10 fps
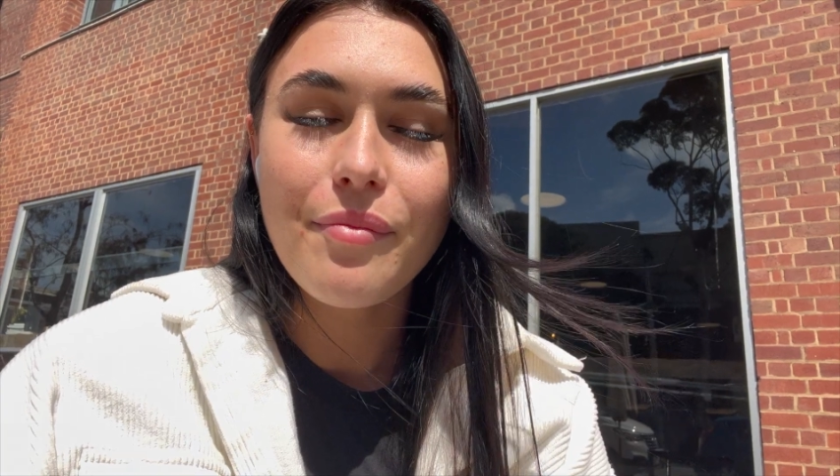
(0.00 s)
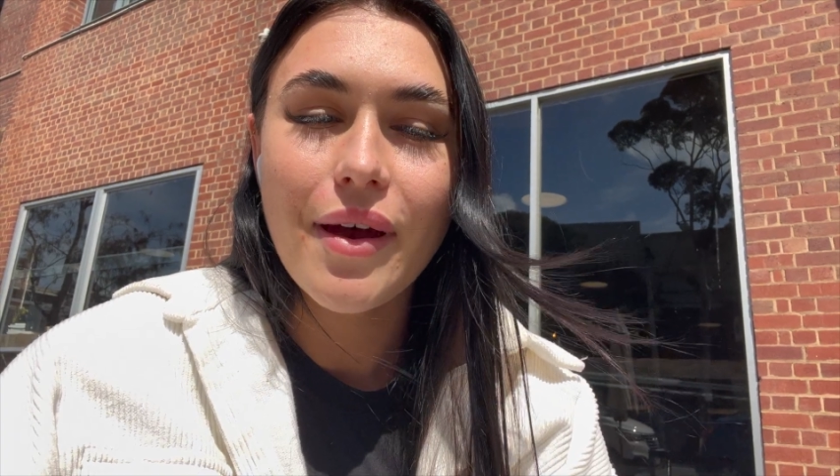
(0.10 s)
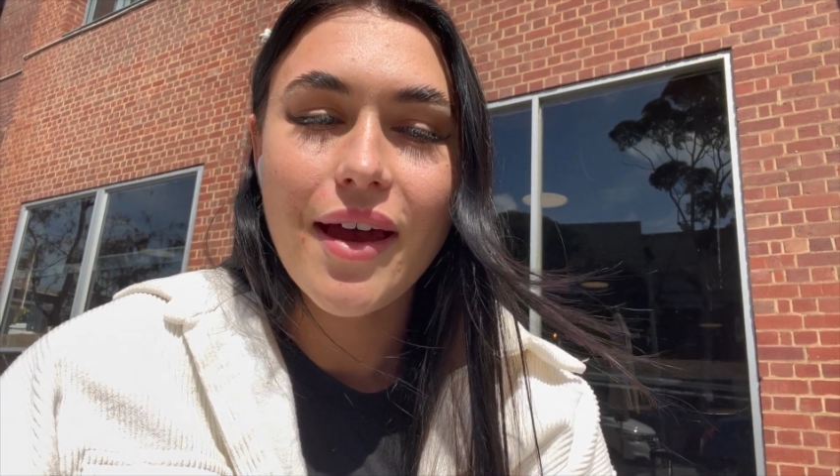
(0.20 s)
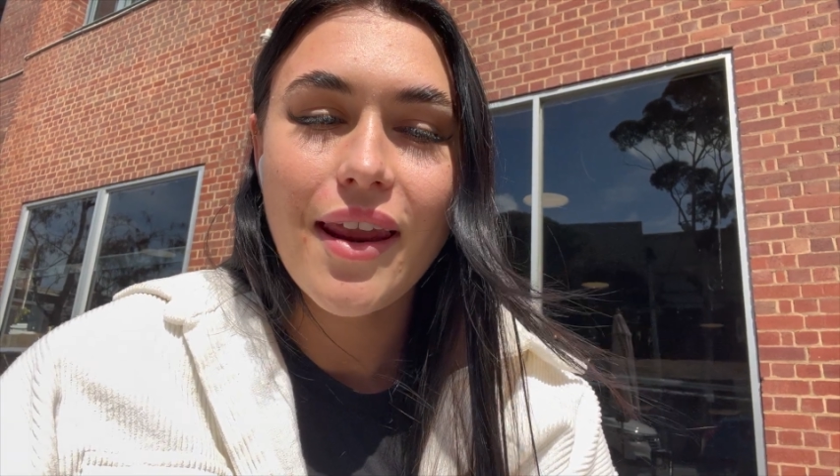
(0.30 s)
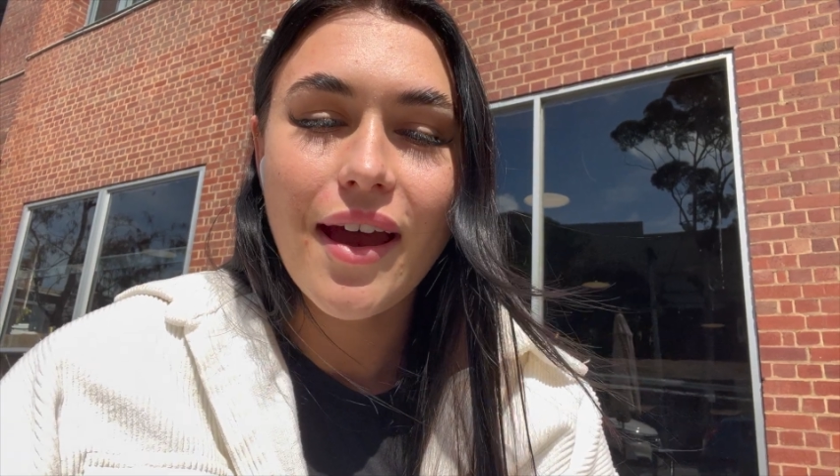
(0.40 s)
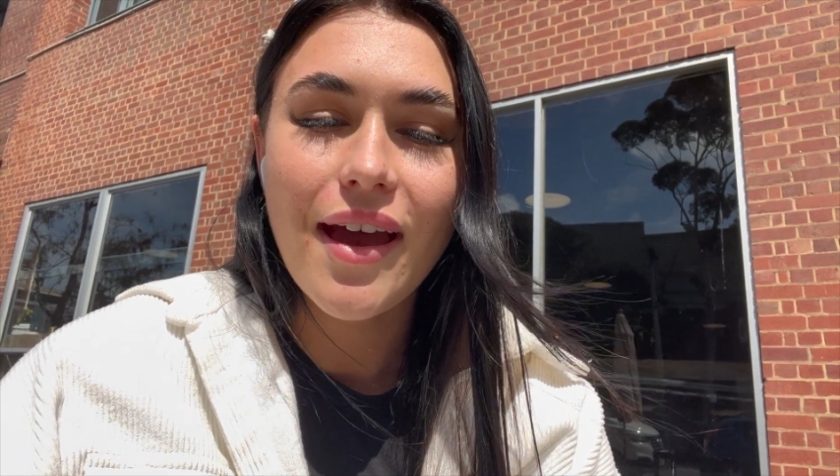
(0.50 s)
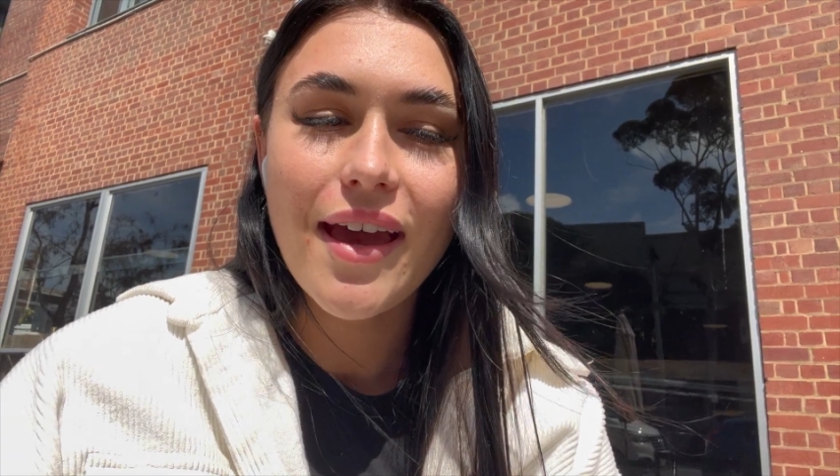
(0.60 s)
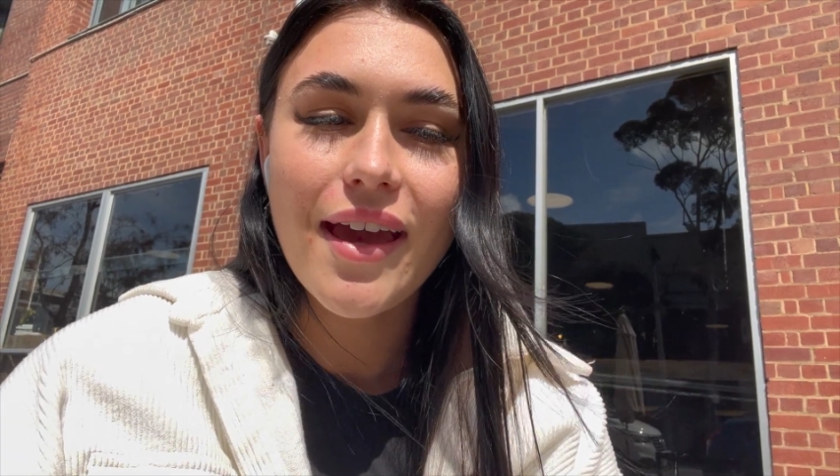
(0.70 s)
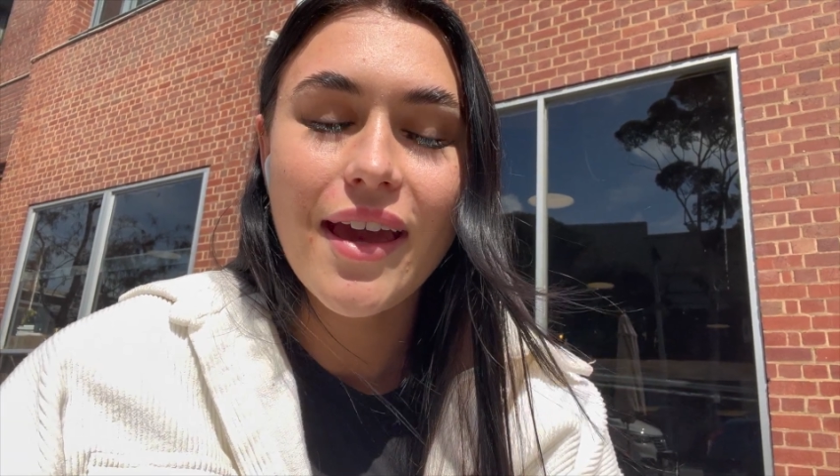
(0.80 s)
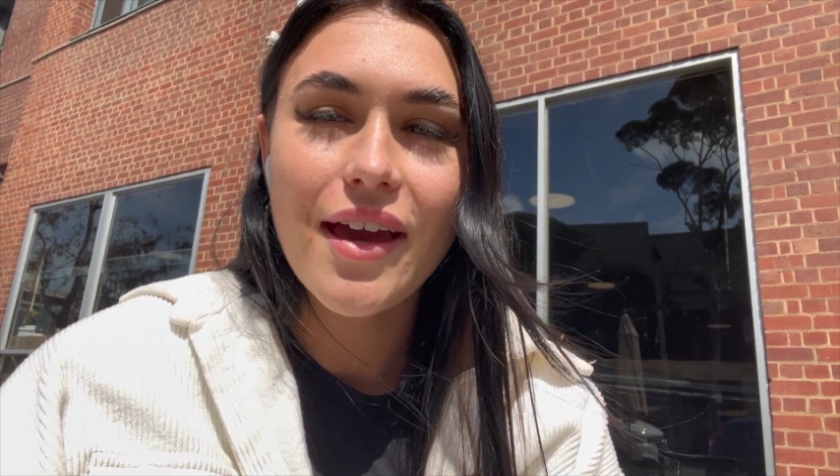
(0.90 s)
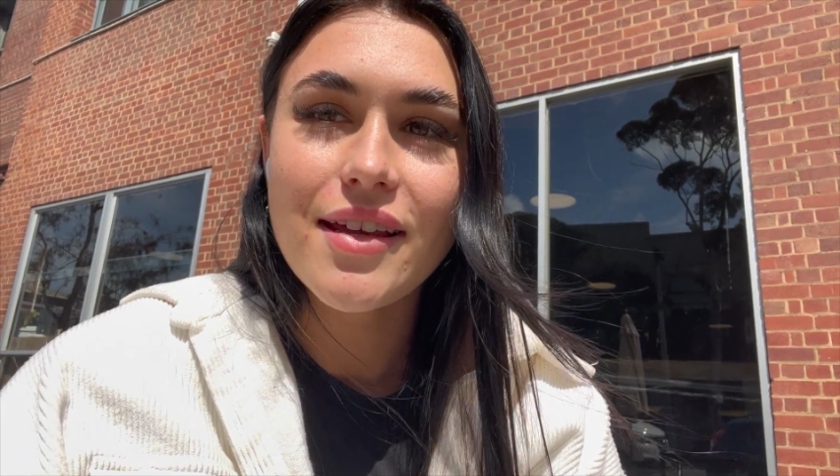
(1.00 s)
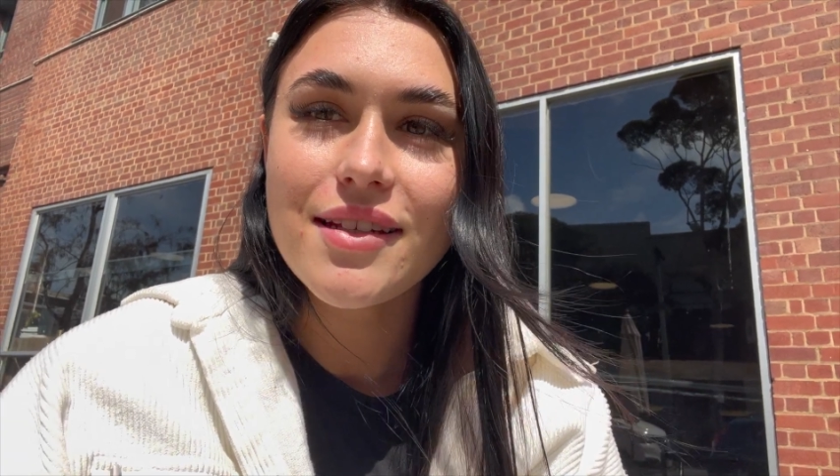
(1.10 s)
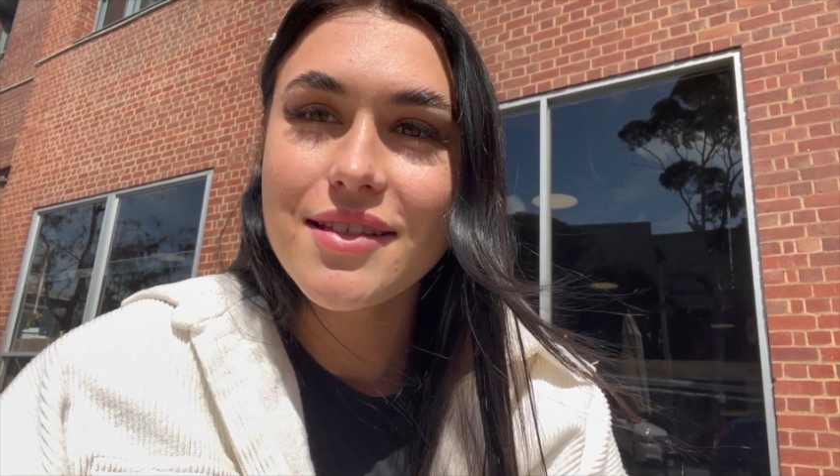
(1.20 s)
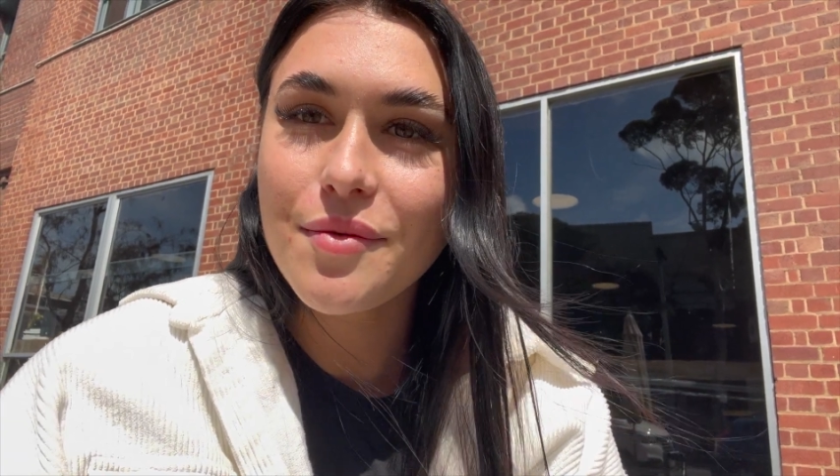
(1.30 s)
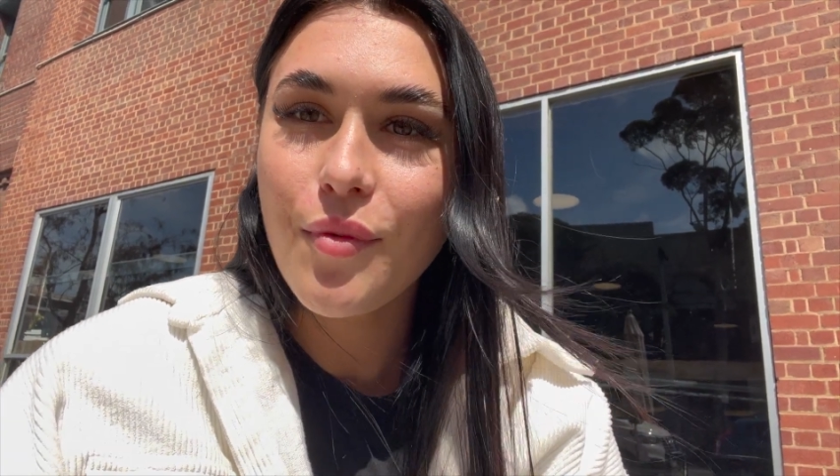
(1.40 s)
But I
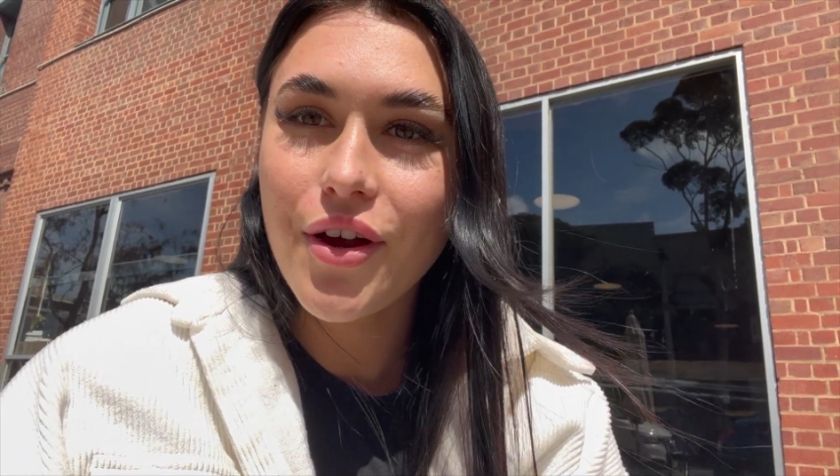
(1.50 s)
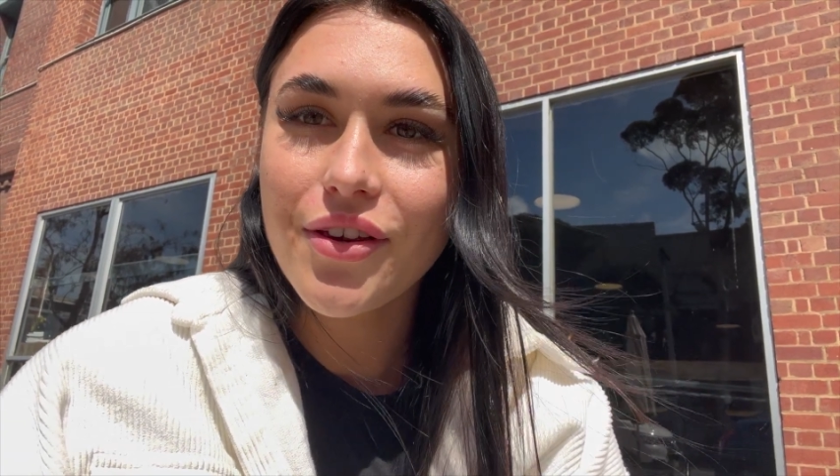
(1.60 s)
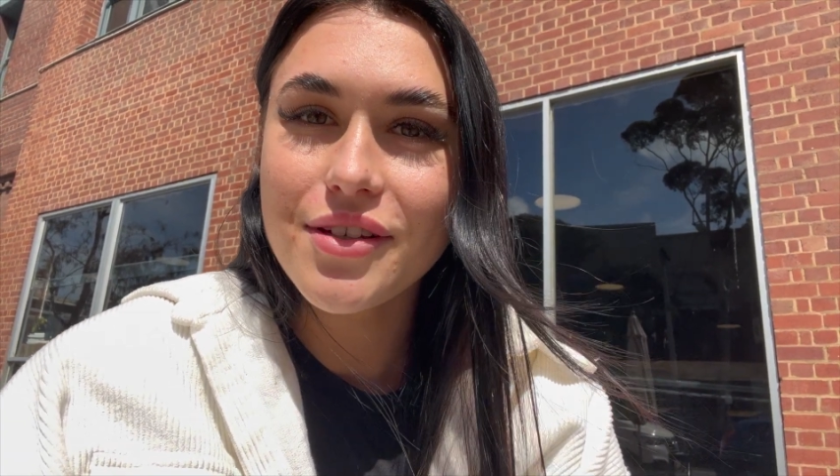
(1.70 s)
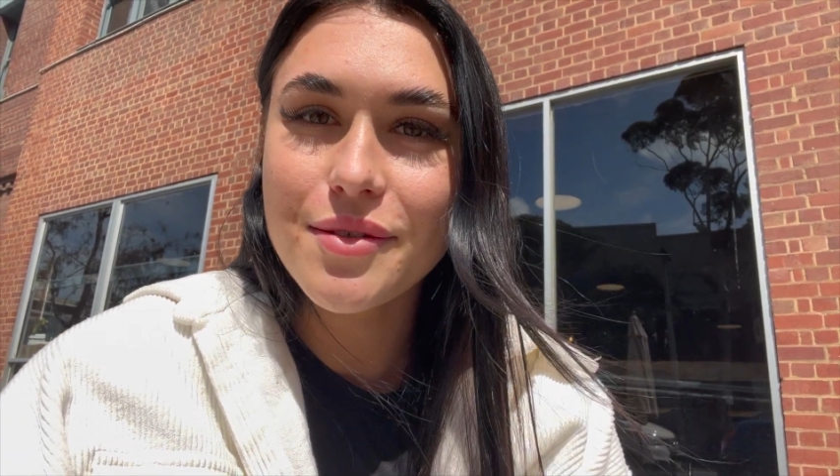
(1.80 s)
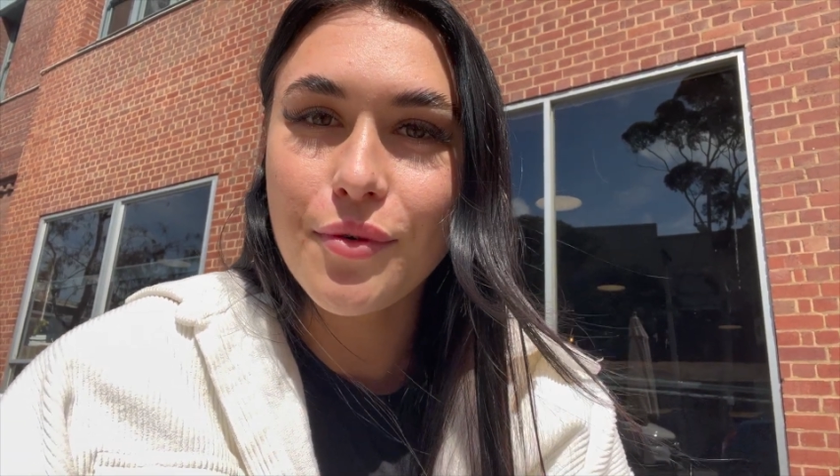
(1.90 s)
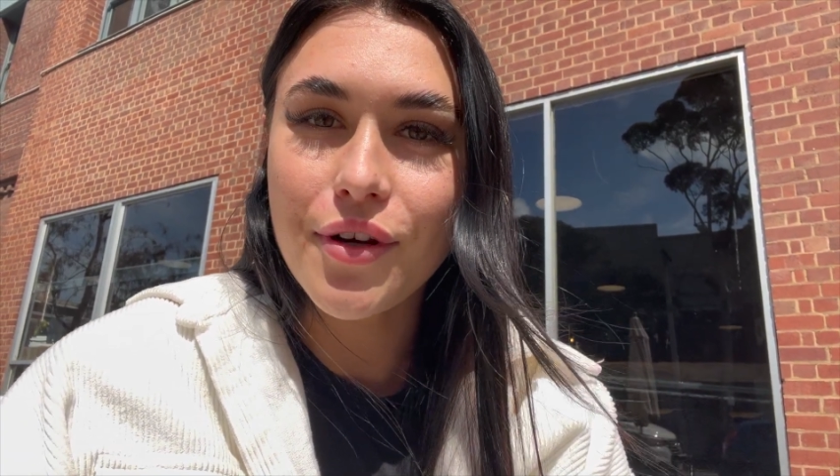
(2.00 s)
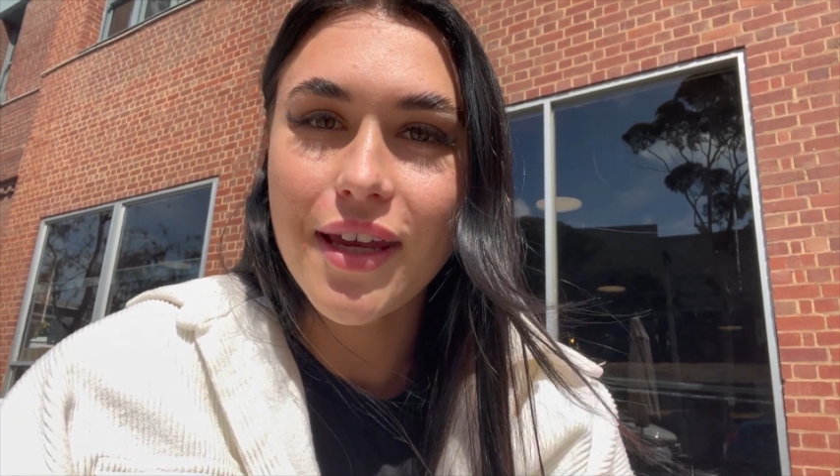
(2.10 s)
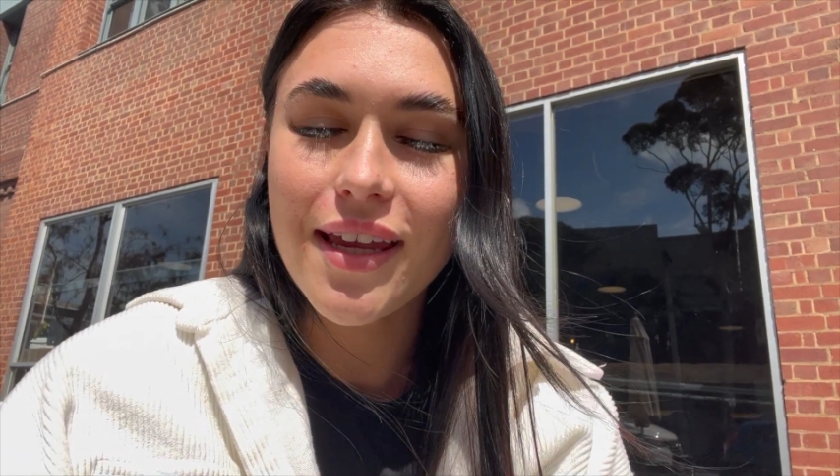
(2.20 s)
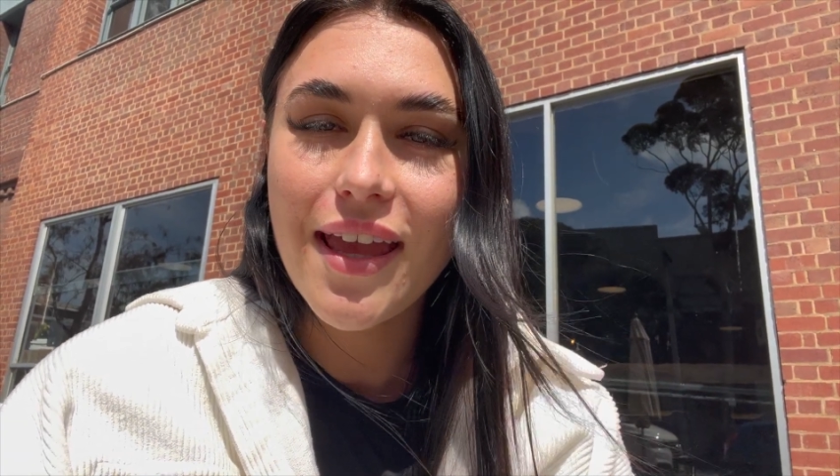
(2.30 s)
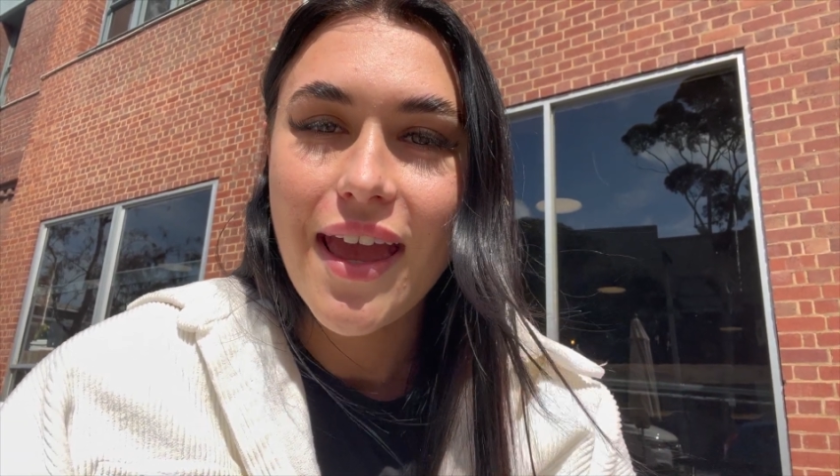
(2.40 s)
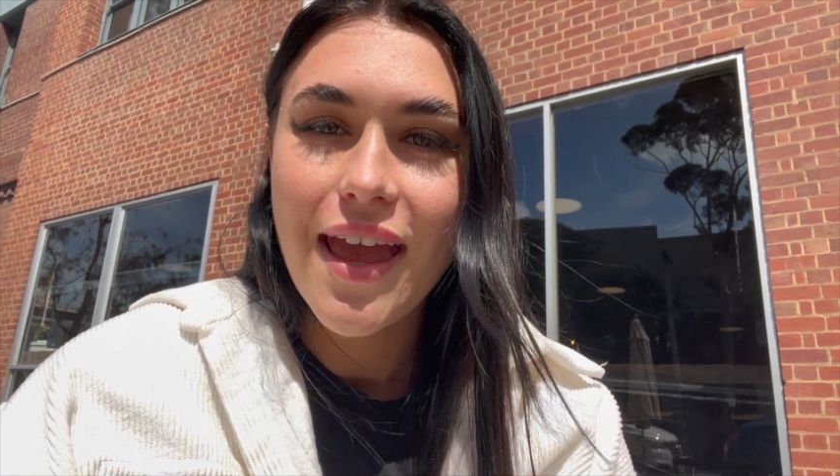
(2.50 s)
did some work this morning,